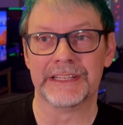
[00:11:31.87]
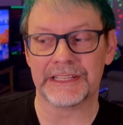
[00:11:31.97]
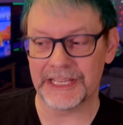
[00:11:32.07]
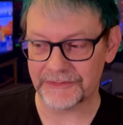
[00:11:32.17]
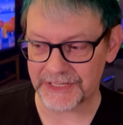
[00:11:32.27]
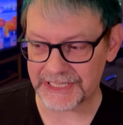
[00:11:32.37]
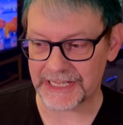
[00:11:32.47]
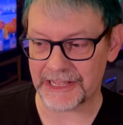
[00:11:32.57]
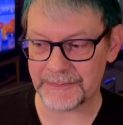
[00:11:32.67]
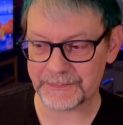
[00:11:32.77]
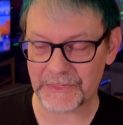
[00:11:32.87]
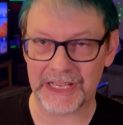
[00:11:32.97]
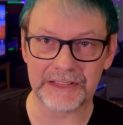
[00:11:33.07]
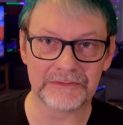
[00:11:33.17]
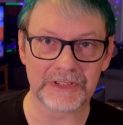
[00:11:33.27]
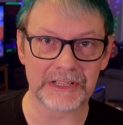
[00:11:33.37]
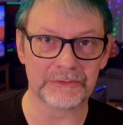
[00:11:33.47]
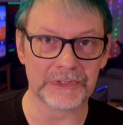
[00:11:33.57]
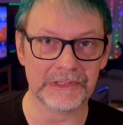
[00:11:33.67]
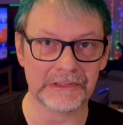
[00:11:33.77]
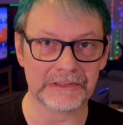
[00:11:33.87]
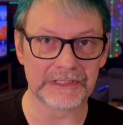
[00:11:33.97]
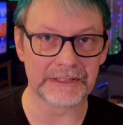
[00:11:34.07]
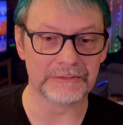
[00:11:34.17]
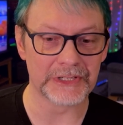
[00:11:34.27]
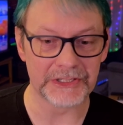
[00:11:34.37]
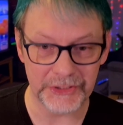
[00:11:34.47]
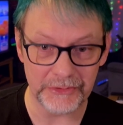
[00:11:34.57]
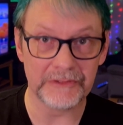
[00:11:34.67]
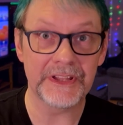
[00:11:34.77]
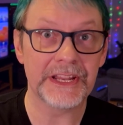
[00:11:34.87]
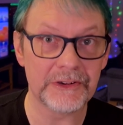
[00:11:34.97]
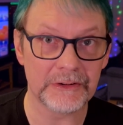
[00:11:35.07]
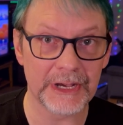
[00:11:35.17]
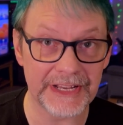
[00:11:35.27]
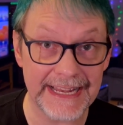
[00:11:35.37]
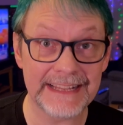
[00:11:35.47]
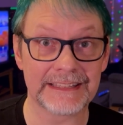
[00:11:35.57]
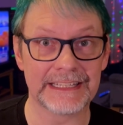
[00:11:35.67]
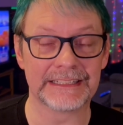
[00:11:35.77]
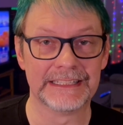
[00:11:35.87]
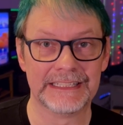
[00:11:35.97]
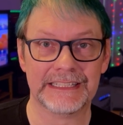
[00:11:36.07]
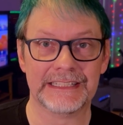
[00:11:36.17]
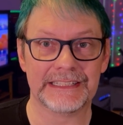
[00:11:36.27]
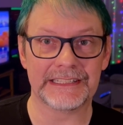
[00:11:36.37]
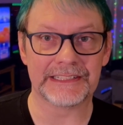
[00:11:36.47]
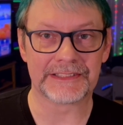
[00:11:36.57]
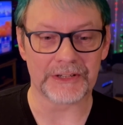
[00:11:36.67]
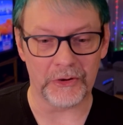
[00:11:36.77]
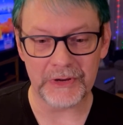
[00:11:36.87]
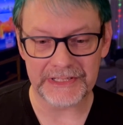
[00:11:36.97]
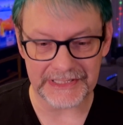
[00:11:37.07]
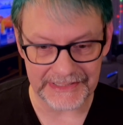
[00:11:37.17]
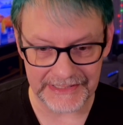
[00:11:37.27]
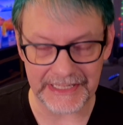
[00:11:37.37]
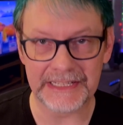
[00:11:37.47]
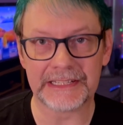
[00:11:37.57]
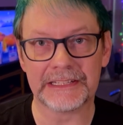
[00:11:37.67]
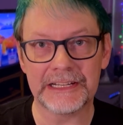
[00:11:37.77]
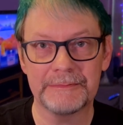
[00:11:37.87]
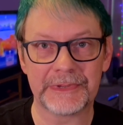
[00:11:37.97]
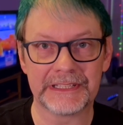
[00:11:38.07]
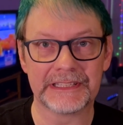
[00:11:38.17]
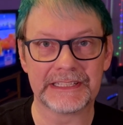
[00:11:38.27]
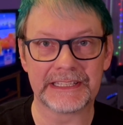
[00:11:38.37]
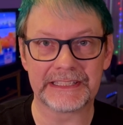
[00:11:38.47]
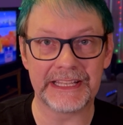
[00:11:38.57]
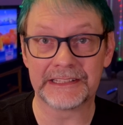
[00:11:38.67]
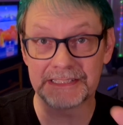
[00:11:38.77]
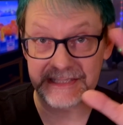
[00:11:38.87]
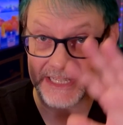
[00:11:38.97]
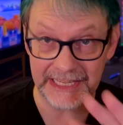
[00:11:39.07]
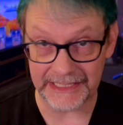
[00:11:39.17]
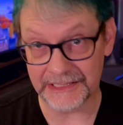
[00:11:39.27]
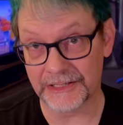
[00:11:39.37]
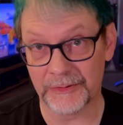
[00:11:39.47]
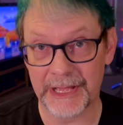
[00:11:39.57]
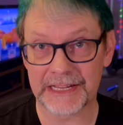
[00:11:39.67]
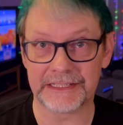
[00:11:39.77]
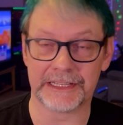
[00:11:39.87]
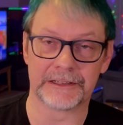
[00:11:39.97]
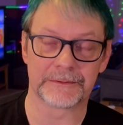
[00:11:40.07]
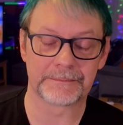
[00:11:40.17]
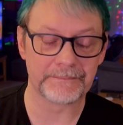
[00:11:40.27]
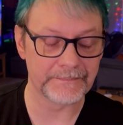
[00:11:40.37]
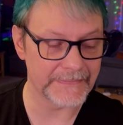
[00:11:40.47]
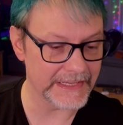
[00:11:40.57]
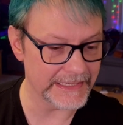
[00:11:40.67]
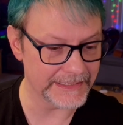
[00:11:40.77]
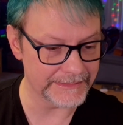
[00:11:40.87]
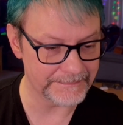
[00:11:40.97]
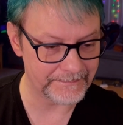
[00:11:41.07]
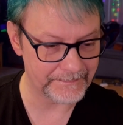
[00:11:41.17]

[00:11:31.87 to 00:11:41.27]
every time I want to do a video about anything, it's always setting it up, and then at the end it's taking it all back down. And